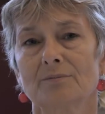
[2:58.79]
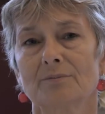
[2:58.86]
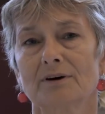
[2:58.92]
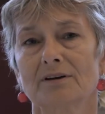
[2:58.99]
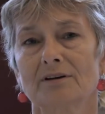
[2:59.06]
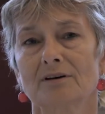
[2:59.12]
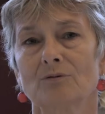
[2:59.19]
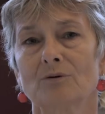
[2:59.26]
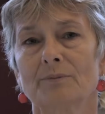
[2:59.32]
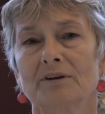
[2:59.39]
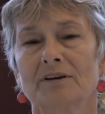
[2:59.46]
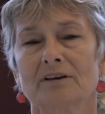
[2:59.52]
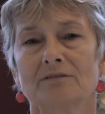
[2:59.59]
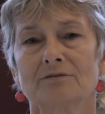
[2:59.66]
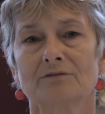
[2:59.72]
but a
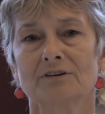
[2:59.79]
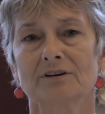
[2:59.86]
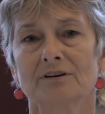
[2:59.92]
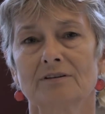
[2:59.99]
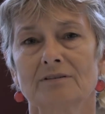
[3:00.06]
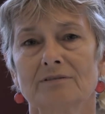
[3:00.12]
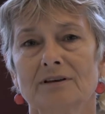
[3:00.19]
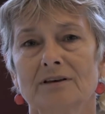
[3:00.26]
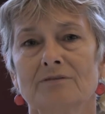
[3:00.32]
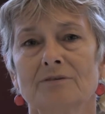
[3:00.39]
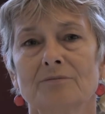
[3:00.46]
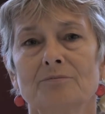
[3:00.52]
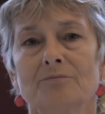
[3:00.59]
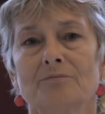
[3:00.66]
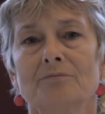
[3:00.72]
woman can feel
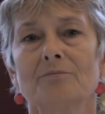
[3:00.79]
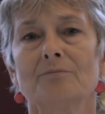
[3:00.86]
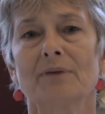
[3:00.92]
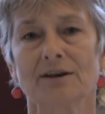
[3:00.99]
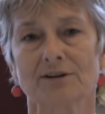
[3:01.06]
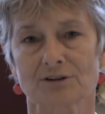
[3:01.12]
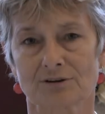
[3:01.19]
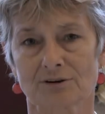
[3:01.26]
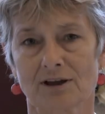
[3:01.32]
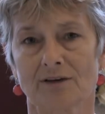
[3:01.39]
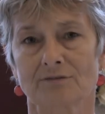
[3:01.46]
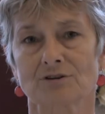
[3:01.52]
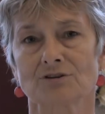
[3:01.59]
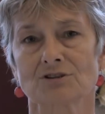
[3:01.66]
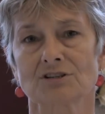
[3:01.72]
even better
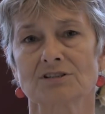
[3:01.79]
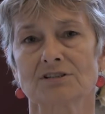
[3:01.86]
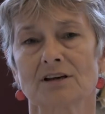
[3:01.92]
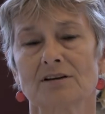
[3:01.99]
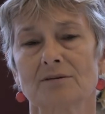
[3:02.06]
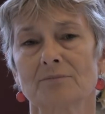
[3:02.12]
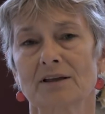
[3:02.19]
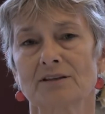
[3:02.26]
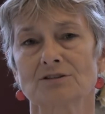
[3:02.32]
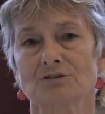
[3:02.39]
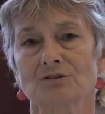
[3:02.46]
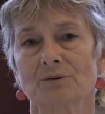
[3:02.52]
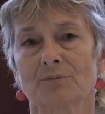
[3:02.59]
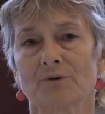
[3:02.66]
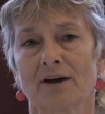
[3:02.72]
after she's done a
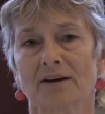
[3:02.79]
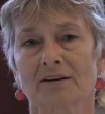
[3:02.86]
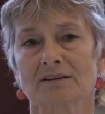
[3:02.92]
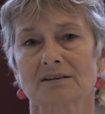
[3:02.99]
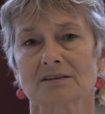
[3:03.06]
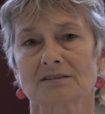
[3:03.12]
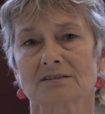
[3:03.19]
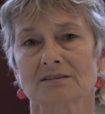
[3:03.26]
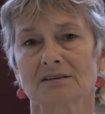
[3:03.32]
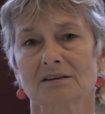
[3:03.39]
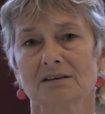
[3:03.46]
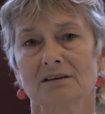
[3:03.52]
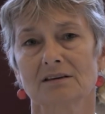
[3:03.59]
menstrual practice.